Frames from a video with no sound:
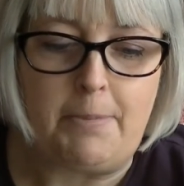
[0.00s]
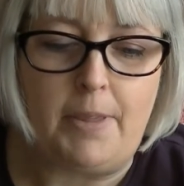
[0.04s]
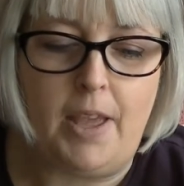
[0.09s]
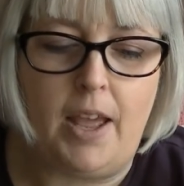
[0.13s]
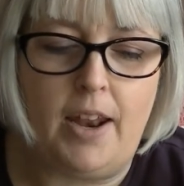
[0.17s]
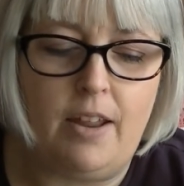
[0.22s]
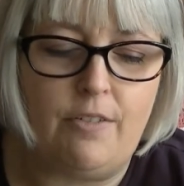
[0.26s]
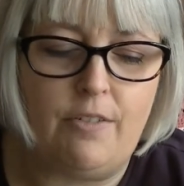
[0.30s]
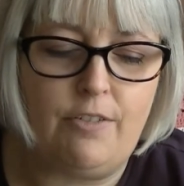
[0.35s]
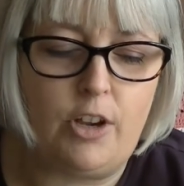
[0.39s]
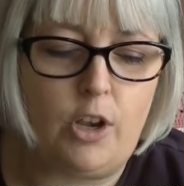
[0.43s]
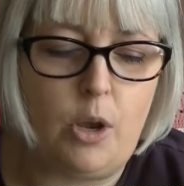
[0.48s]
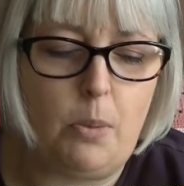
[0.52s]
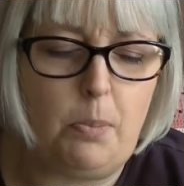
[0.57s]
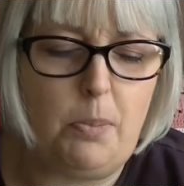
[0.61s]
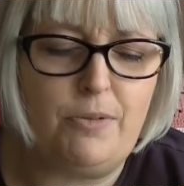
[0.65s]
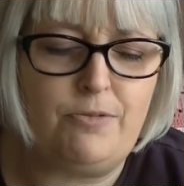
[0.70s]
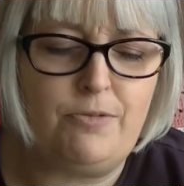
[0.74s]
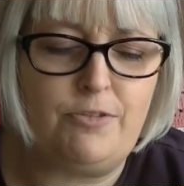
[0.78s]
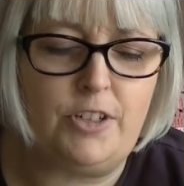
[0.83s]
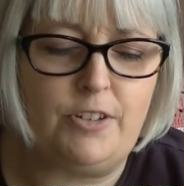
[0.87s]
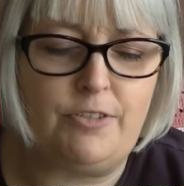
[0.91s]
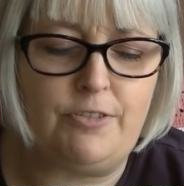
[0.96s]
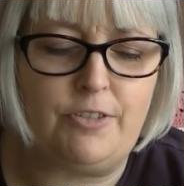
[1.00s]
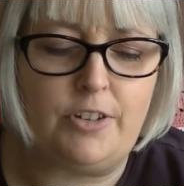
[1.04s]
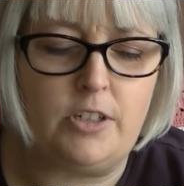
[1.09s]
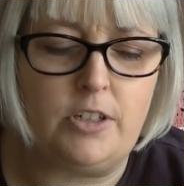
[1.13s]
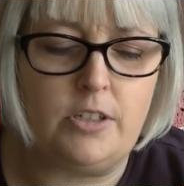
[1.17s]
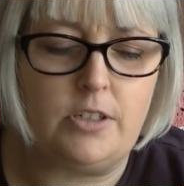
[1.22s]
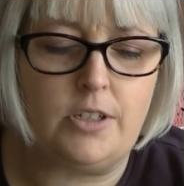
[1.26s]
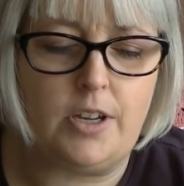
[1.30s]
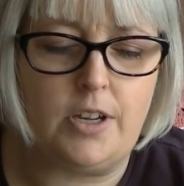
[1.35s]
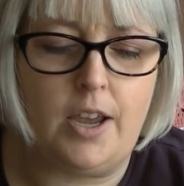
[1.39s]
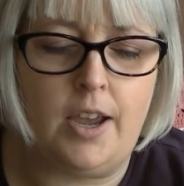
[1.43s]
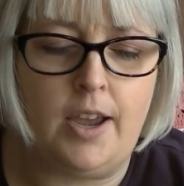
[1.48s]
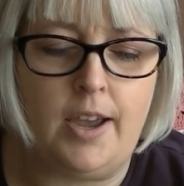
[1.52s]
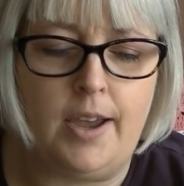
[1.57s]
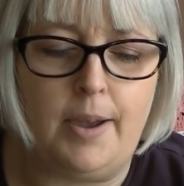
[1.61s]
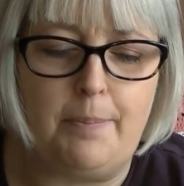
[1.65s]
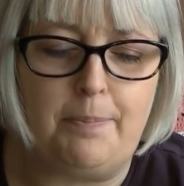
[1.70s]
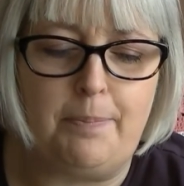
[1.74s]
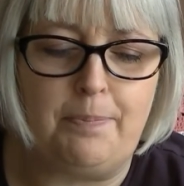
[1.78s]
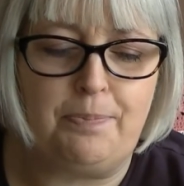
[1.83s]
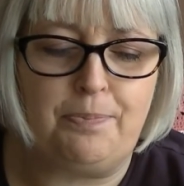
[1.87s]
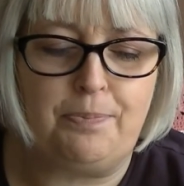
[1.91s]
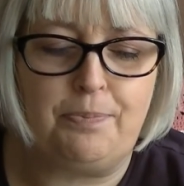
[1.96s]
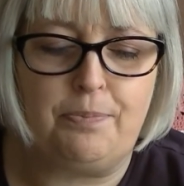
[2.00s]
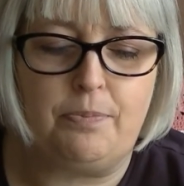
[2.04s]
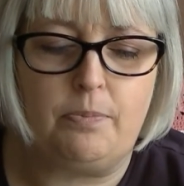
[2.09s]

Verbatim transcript: And I have a couple of different, um,